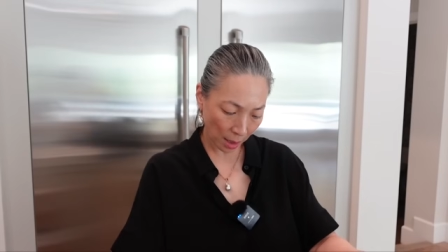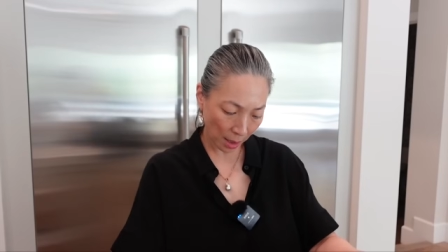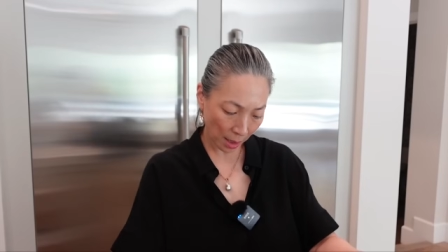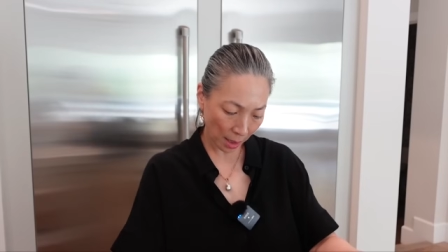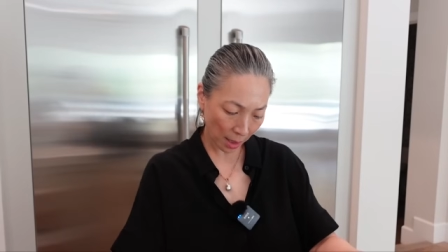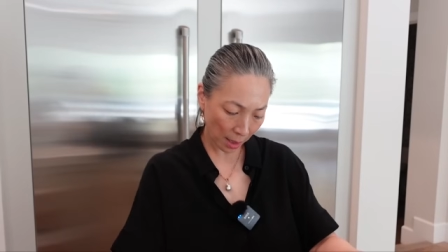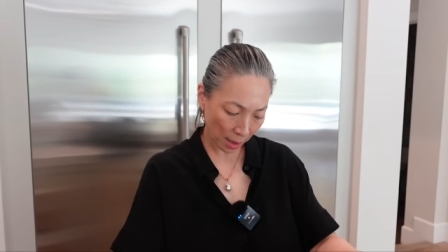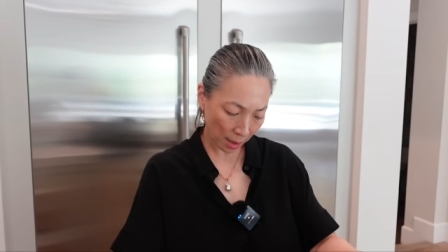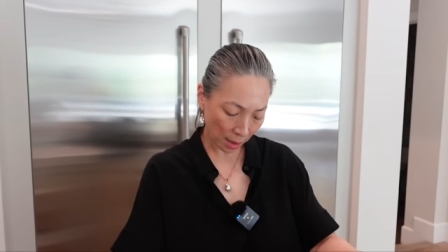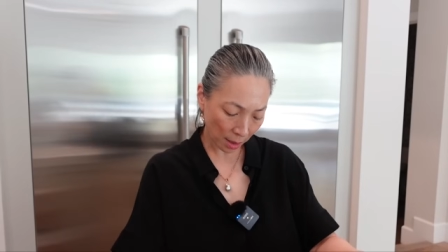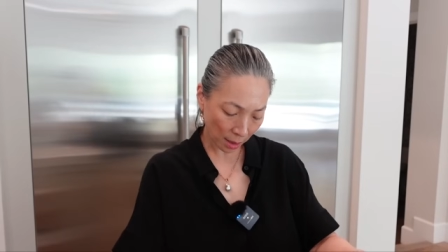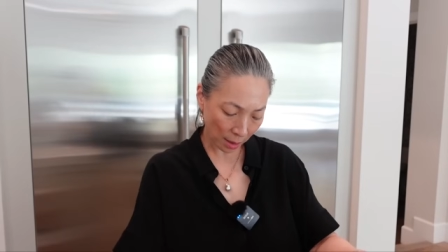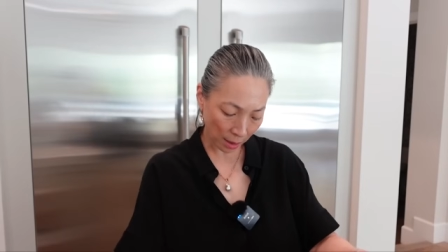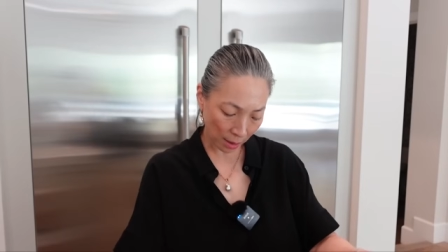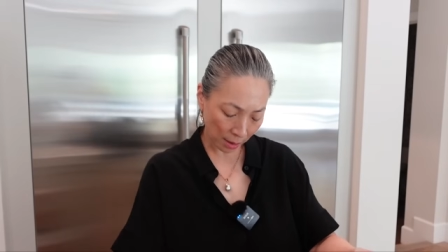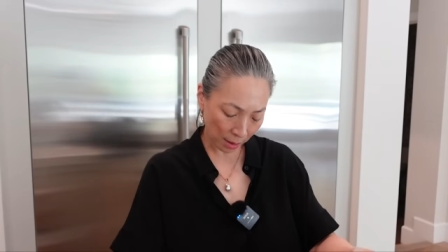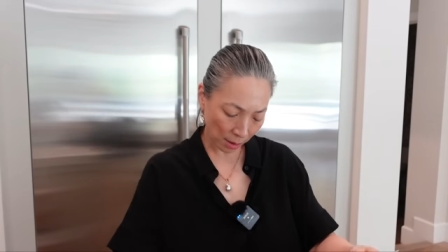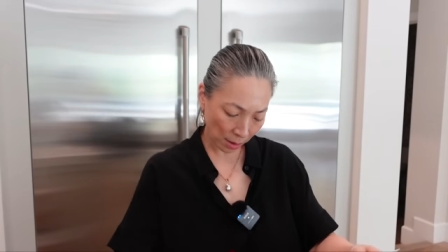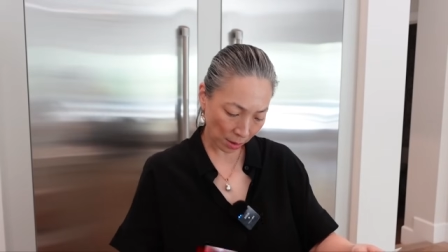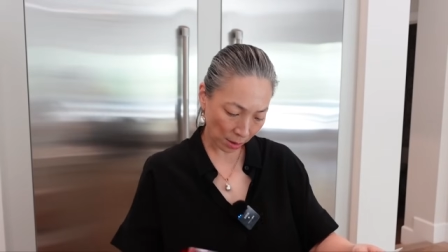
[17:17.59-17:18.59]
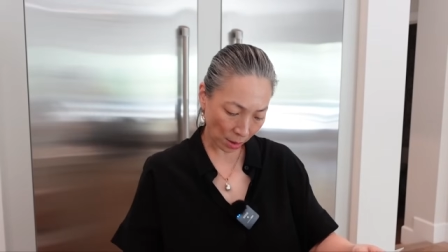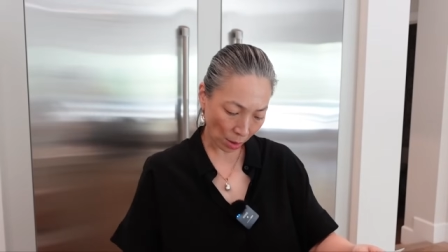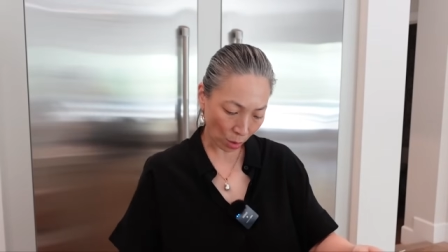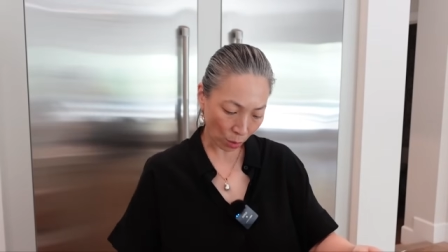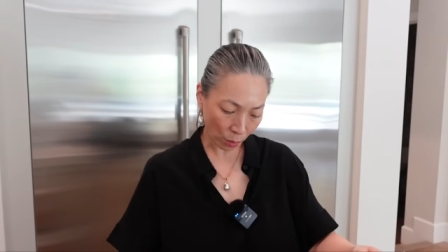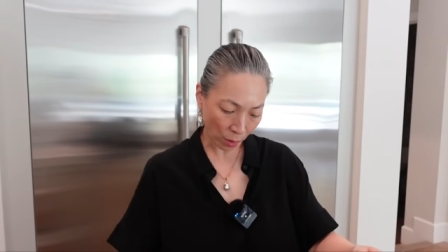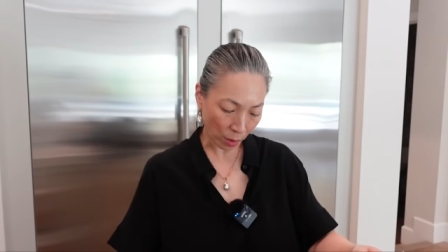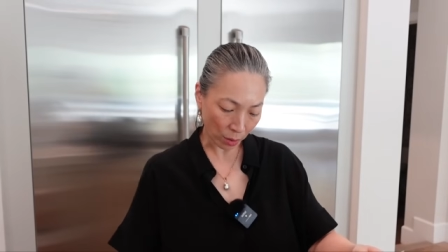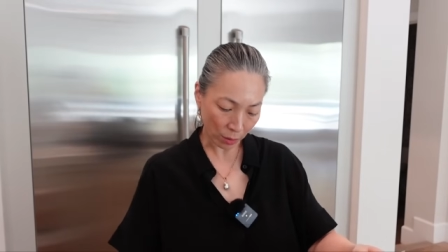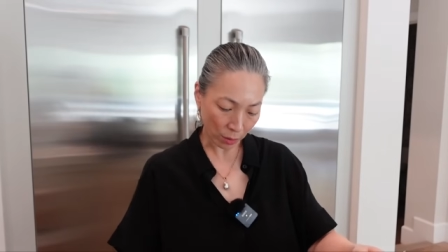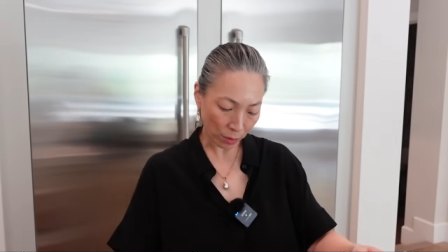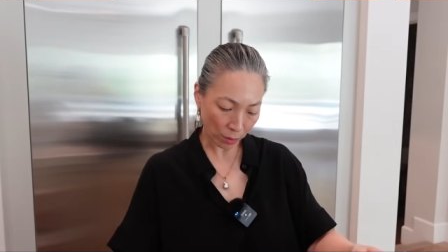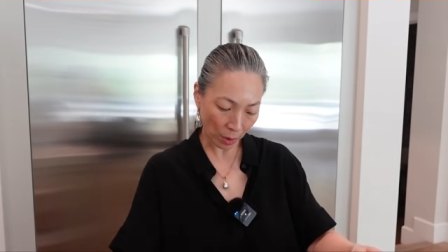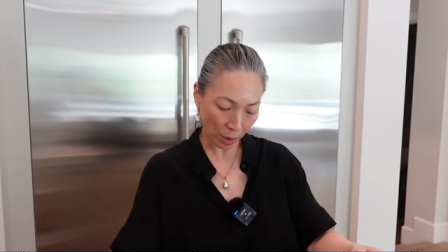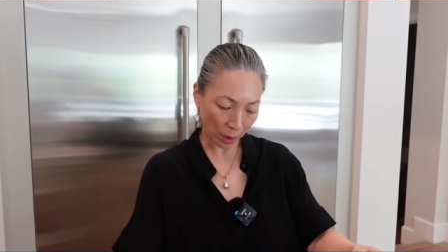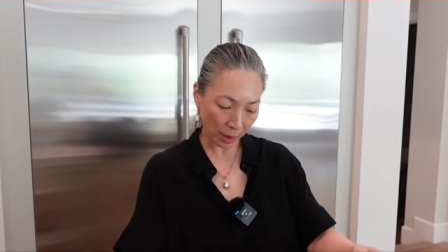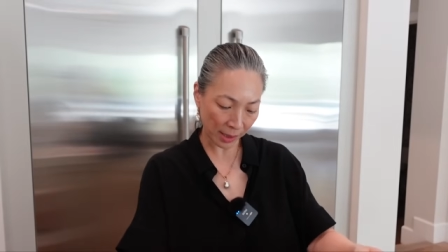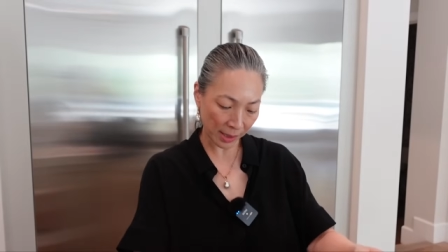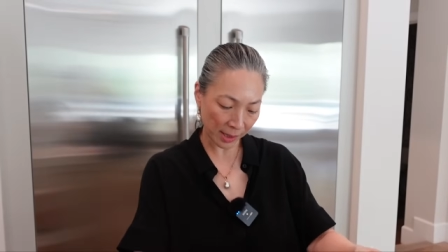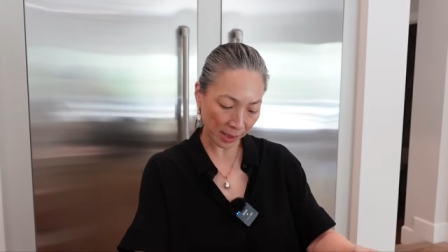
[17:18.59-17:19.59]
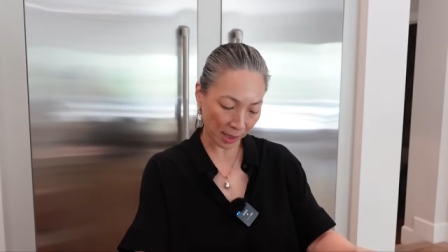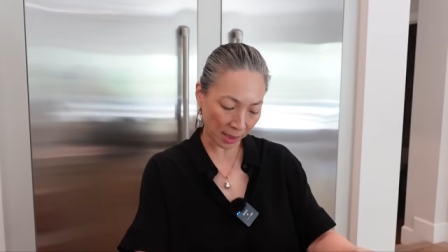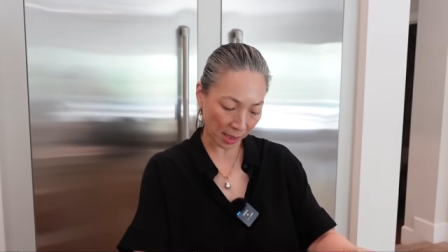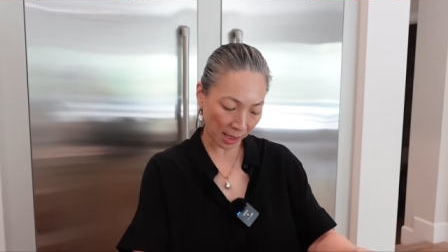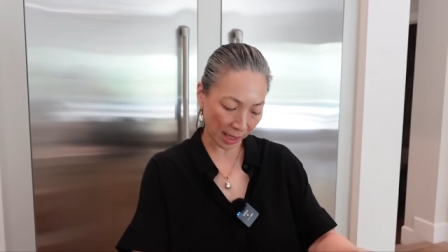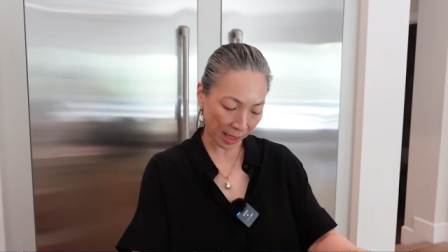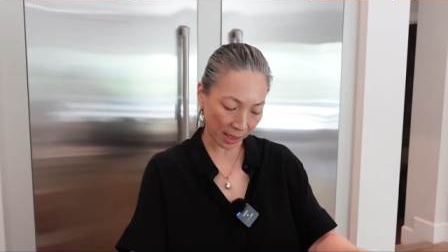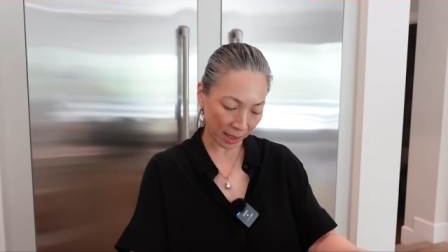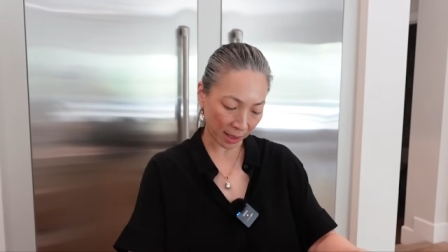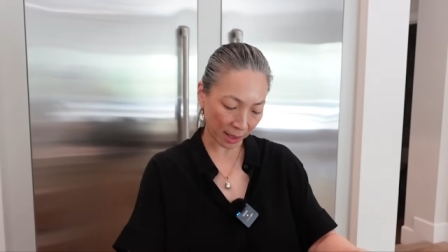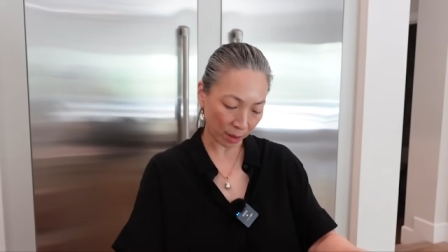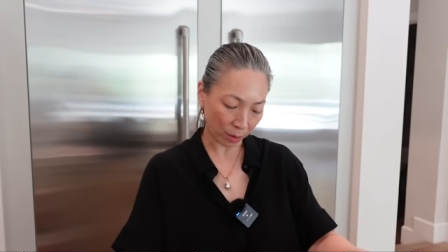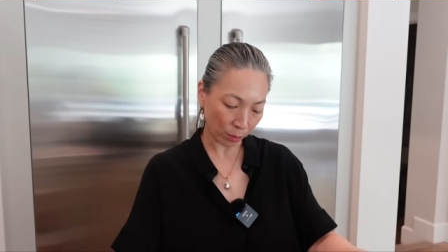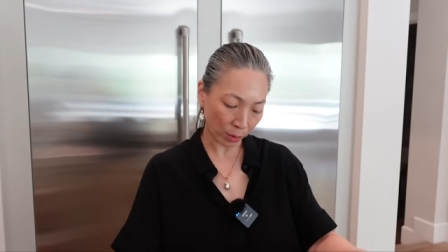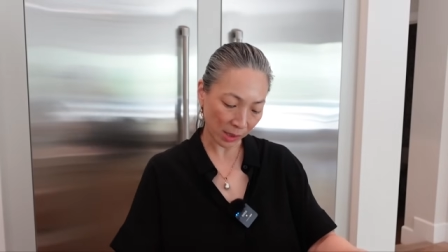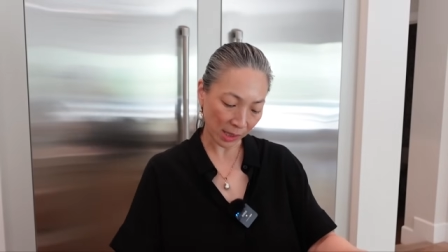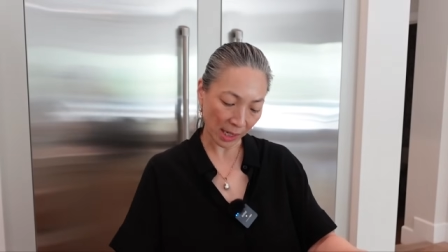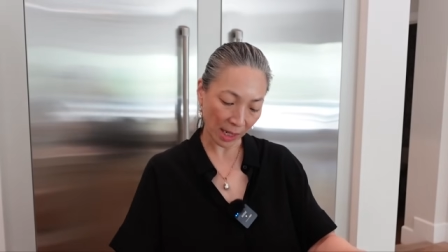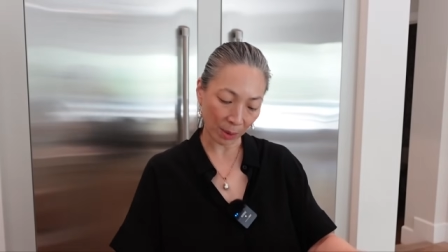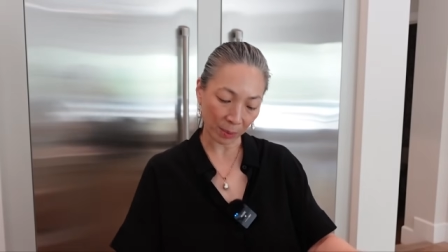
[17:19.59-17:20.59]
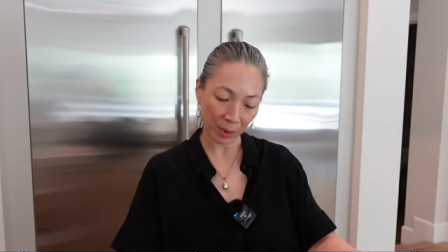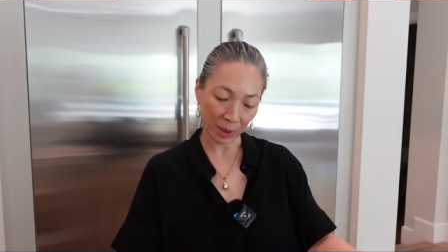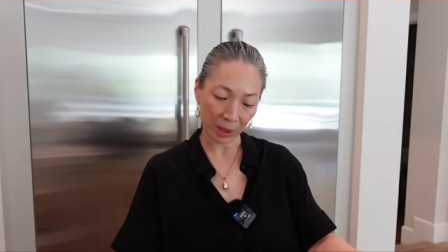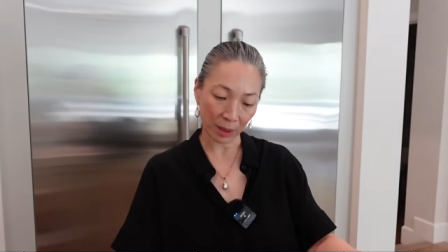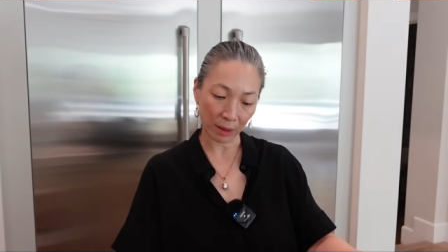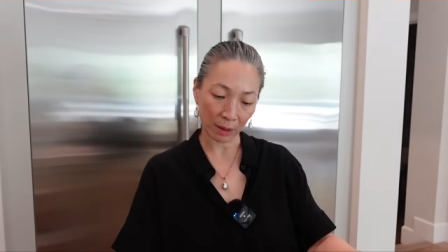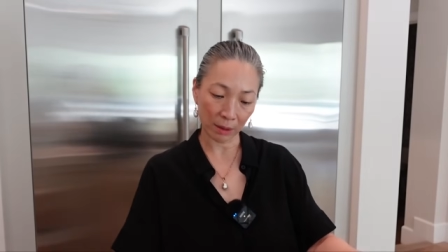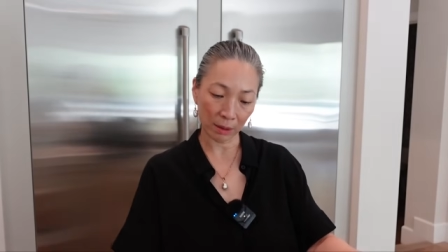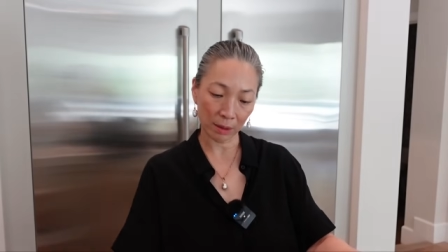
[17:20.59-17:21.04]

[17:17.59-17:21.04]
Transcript: It is, oh, whoa, all I see is candy. What's happening?